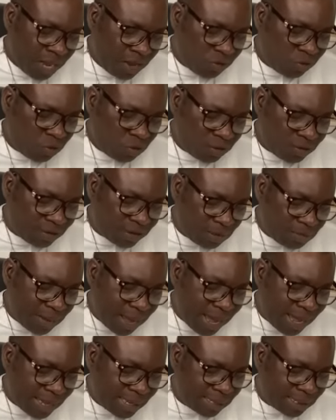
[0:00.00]
Can you still say
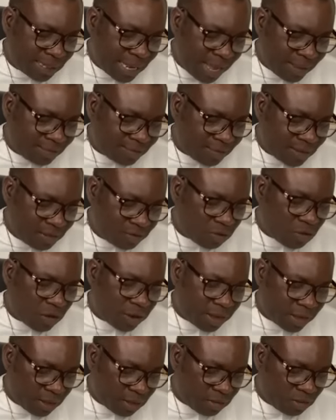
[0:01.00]
my chart says,
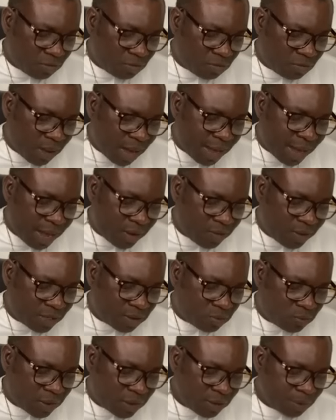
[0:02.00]
okay, my kind
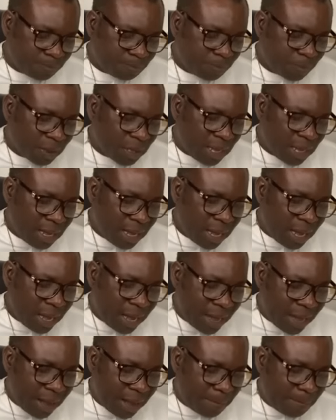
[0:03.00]
question will.
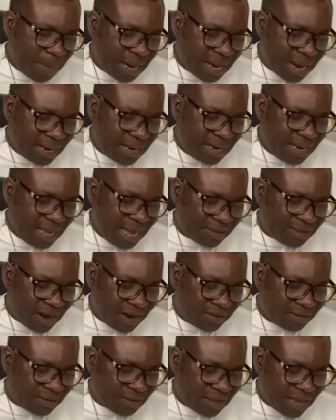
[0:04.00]
Bernard
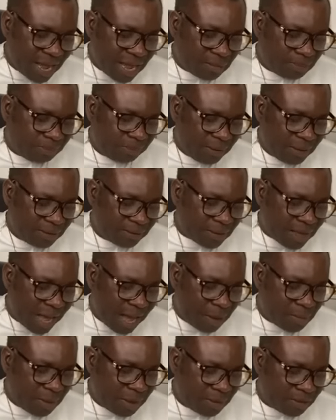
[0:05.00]
Niazare said, and please,
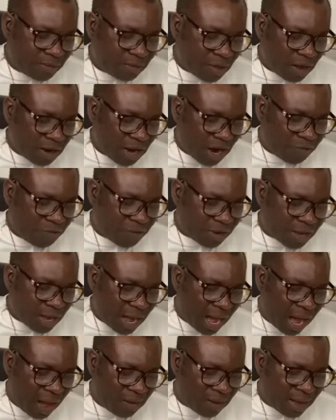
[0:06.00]
I'm in South
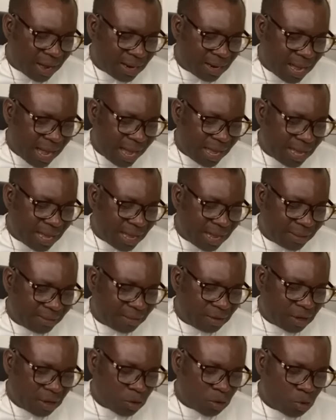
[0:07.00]
Africa, how can I
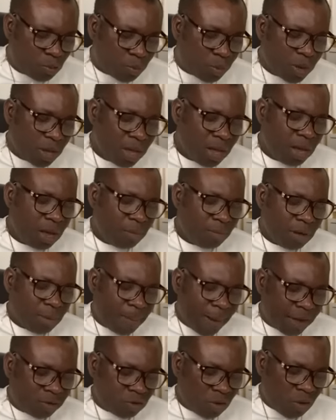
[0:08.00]
get the group?
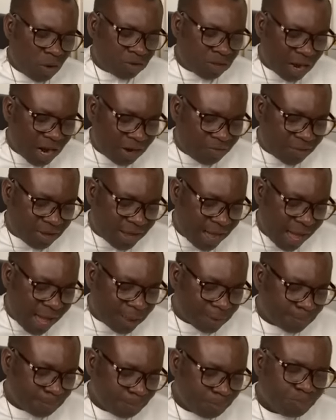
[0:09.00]
If I draw South
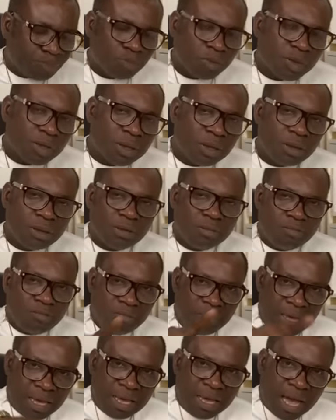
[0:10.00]
Africa,
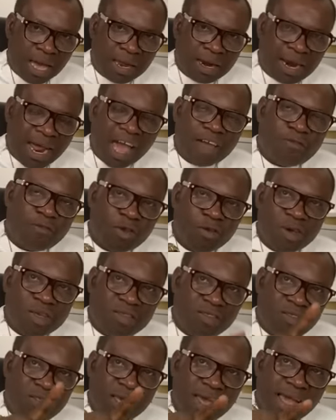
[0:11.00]
may yet life be
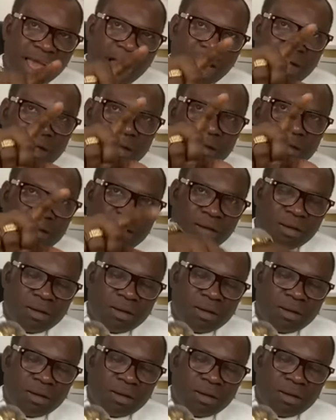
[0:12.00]
this year.